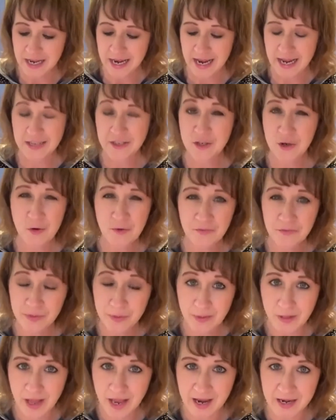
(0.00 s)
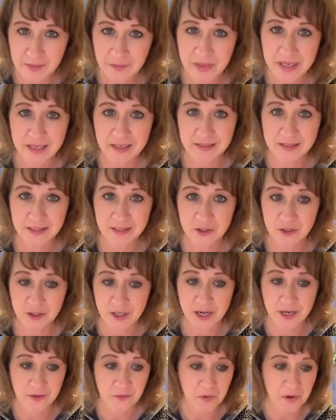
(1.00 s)
And don't feel like, because it's
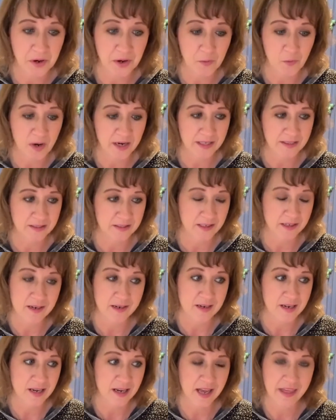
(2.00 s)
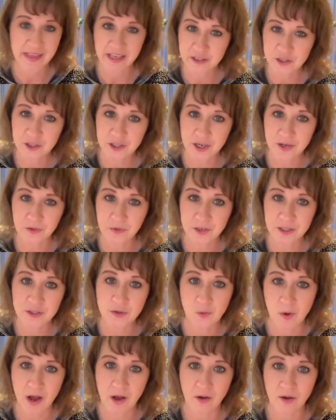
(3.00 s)
January, what is it? I think it's January
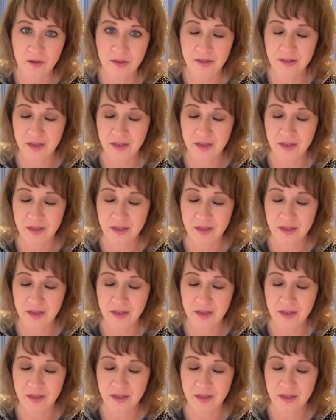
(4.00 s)
12th,